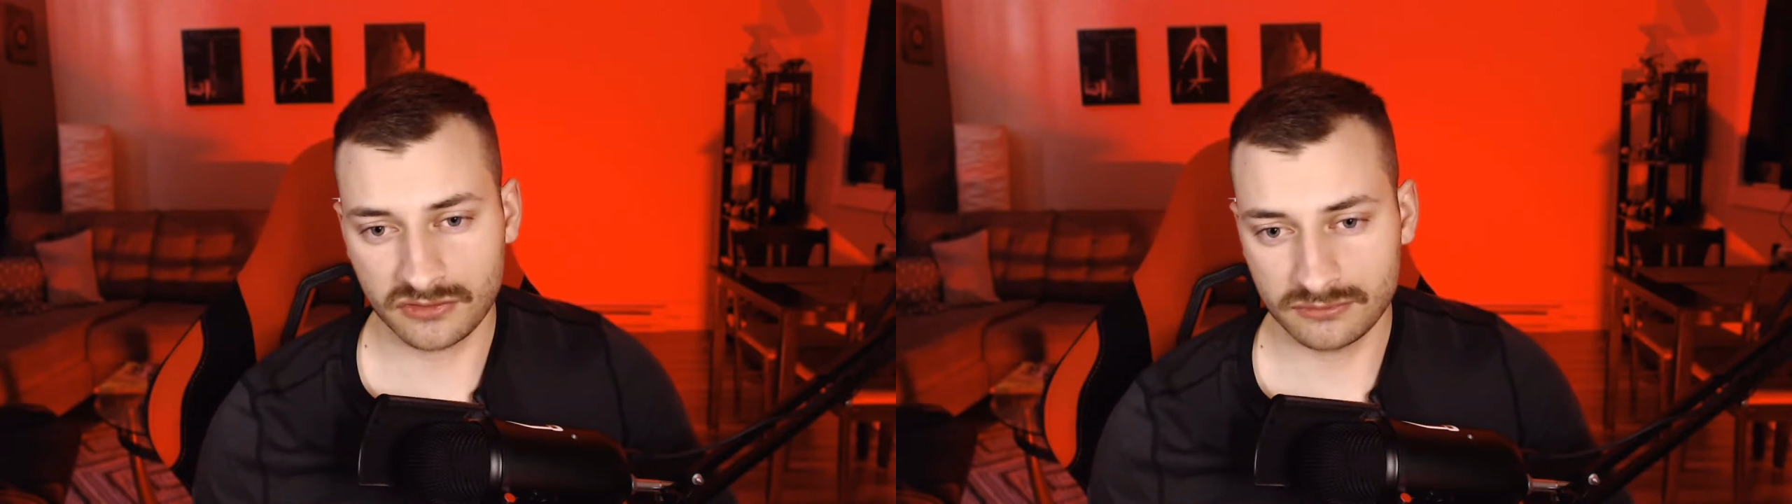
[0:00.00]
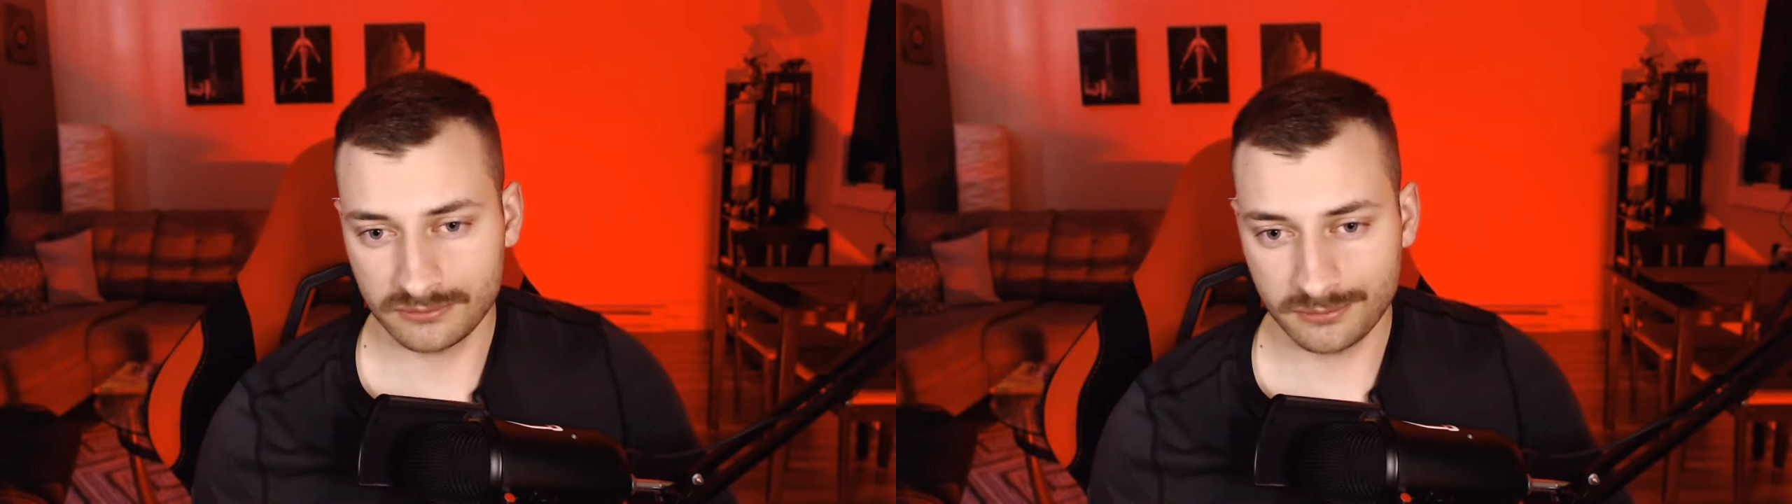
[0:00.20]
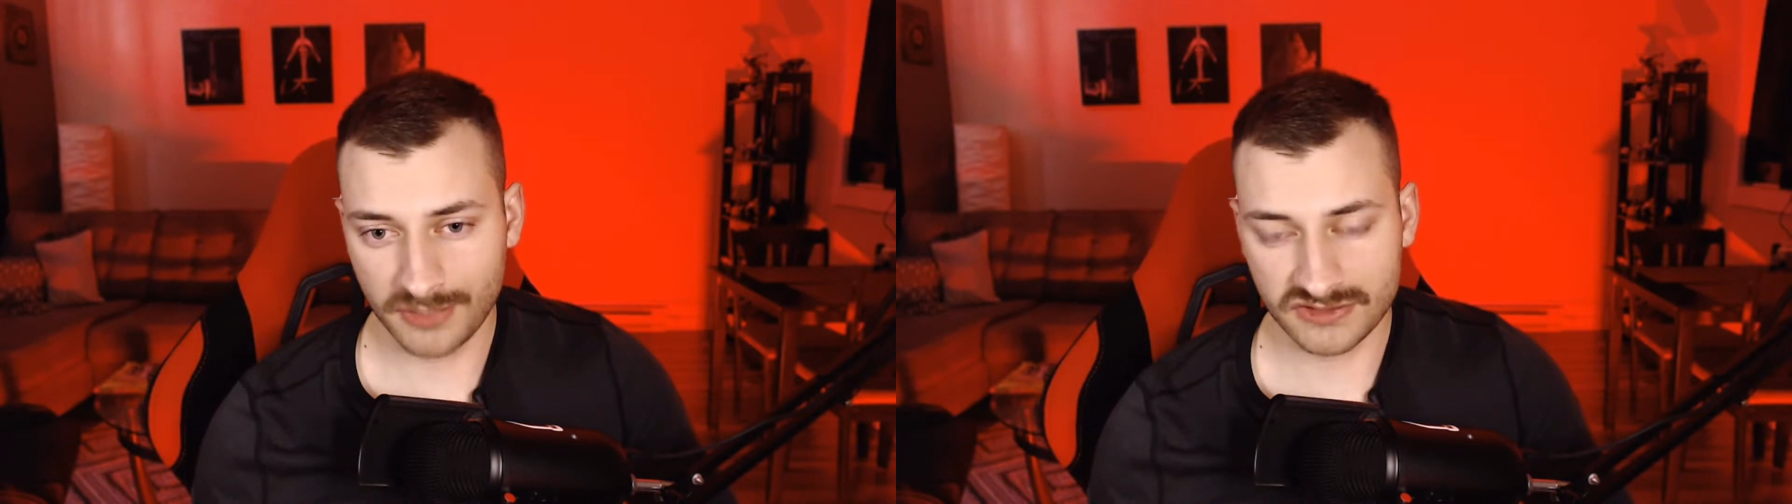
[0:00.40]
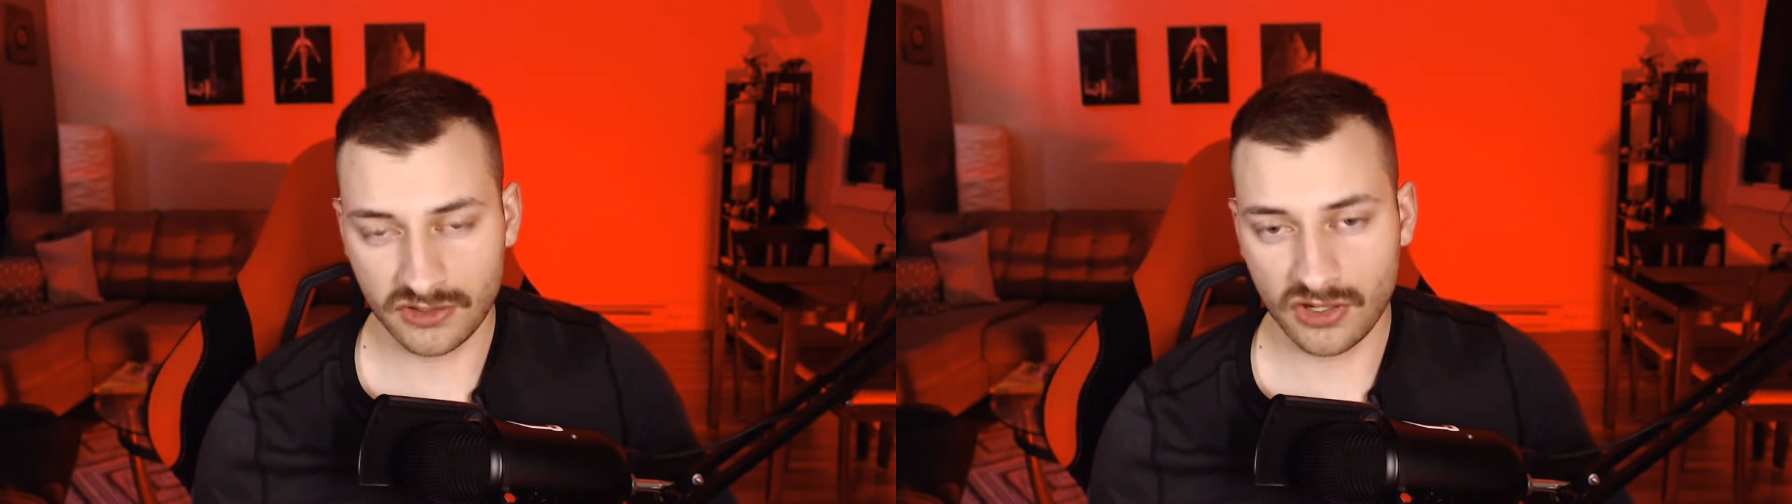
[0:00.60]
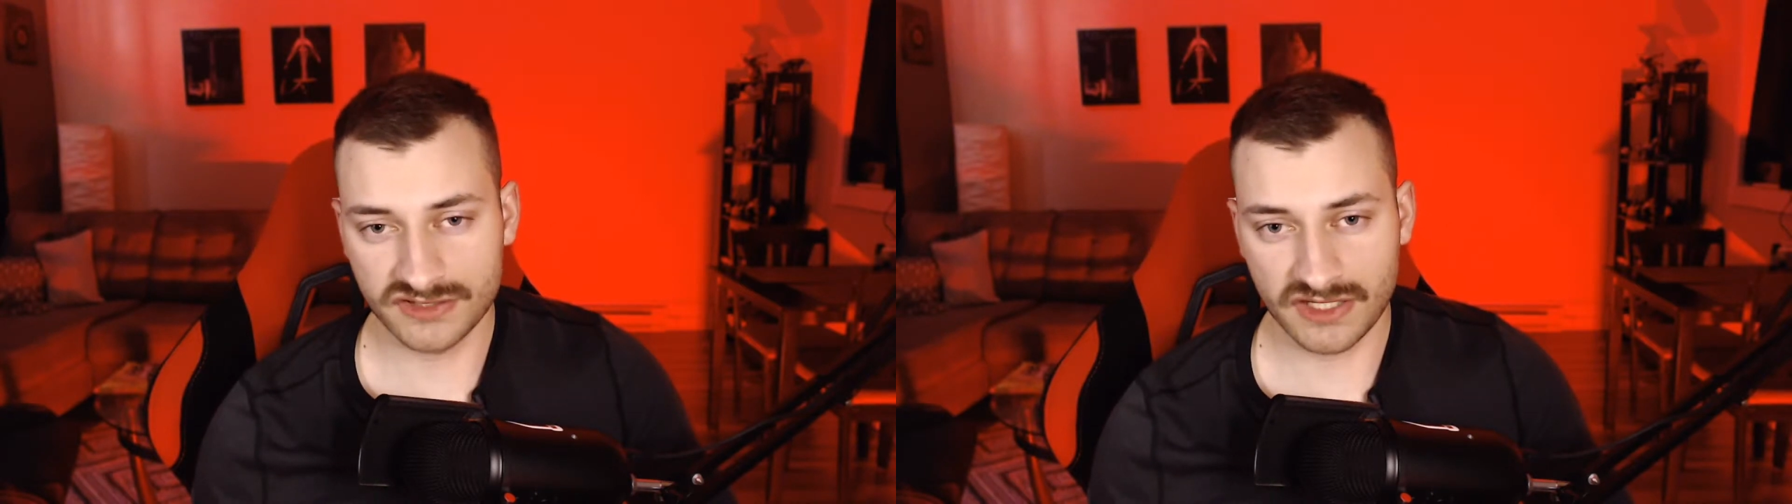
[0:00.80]
basically
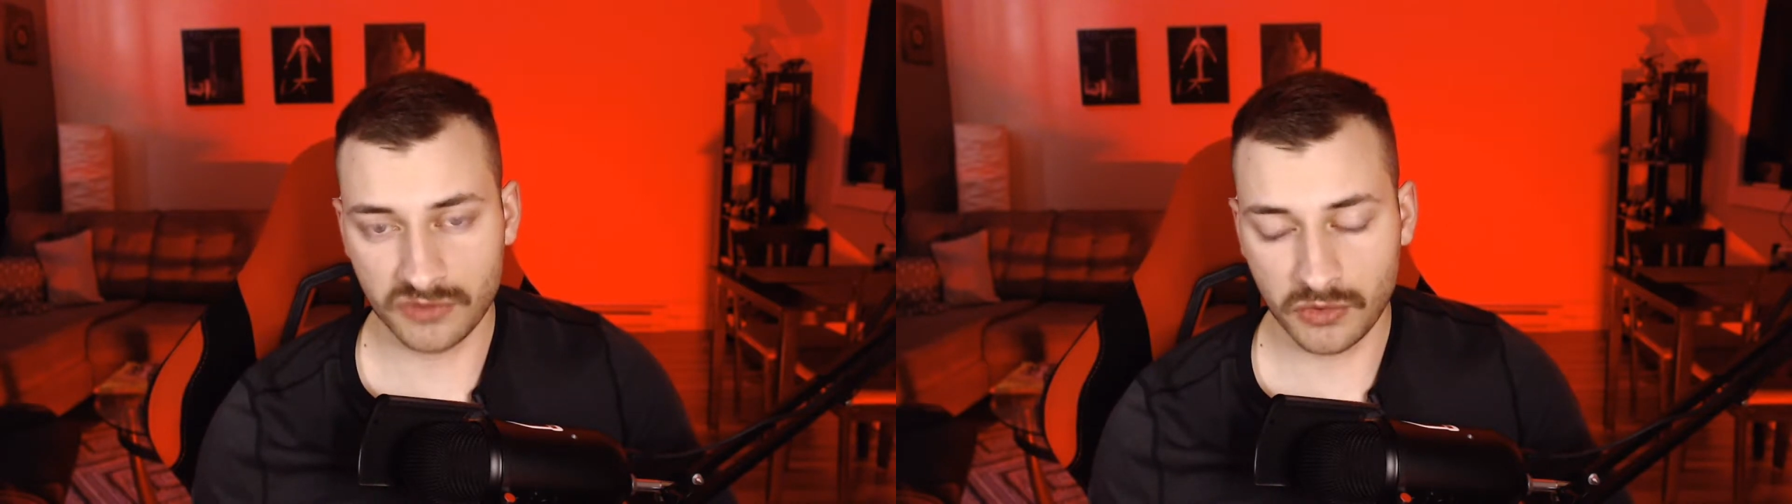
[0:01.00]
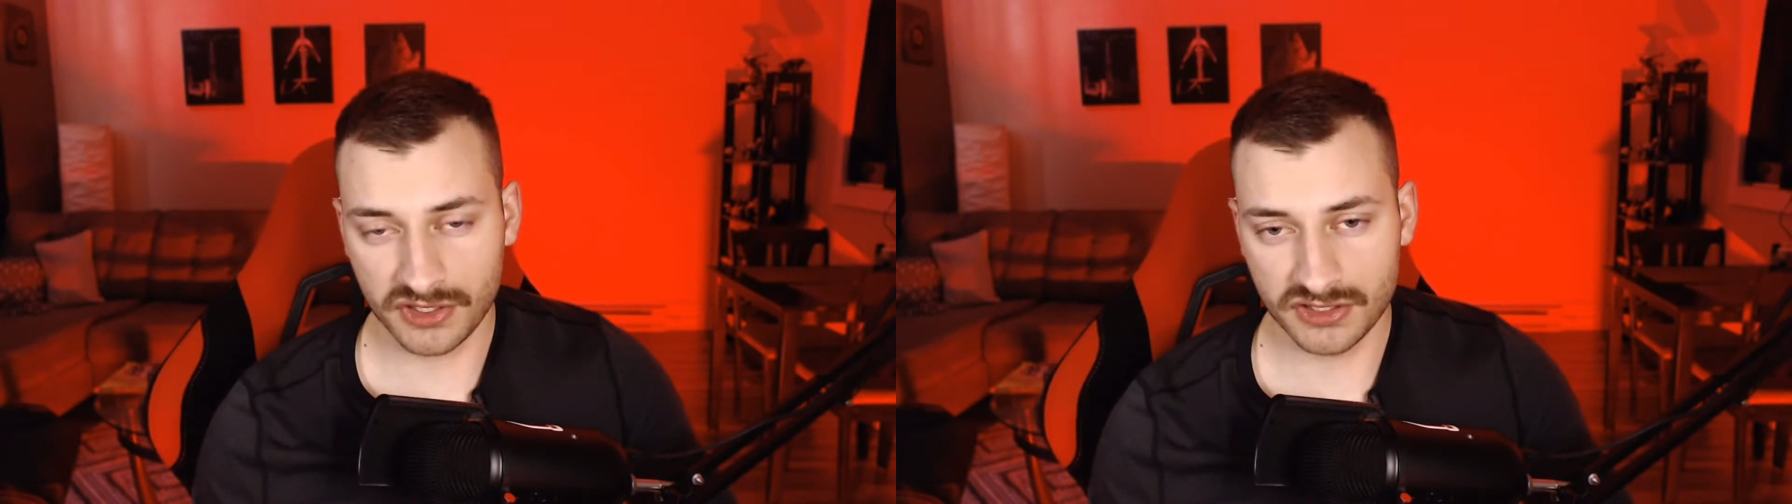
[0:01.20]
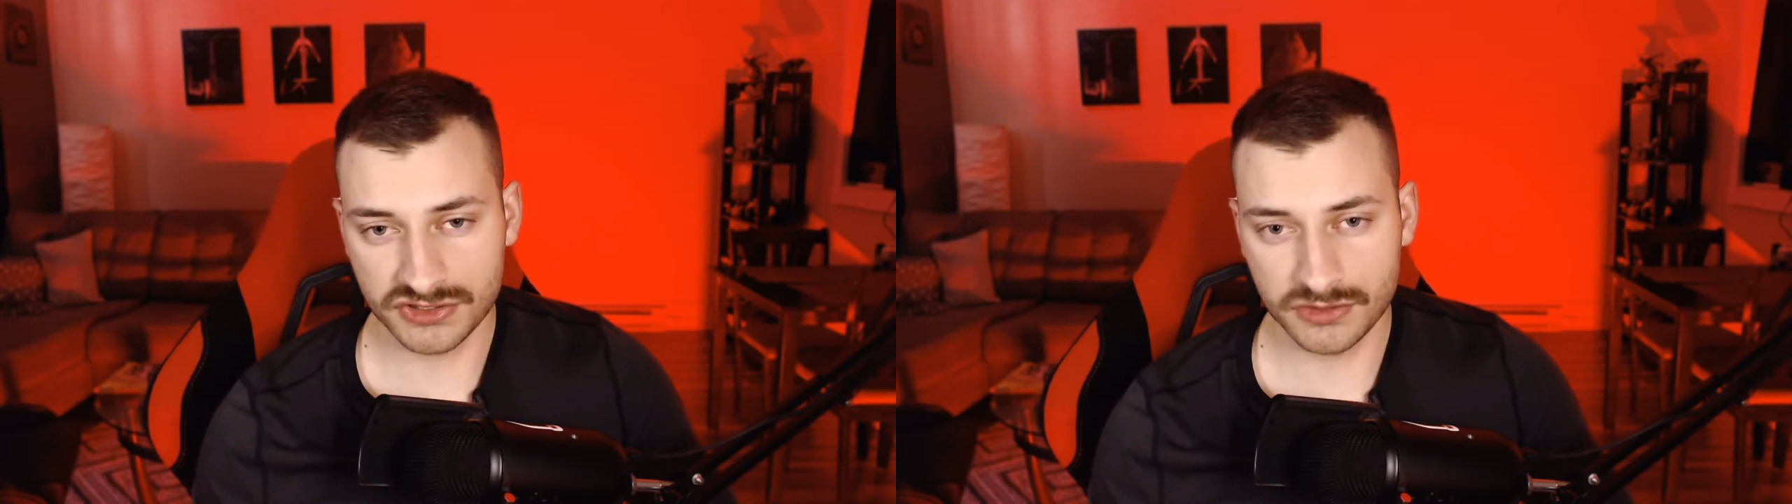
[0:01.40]
cause that recording issue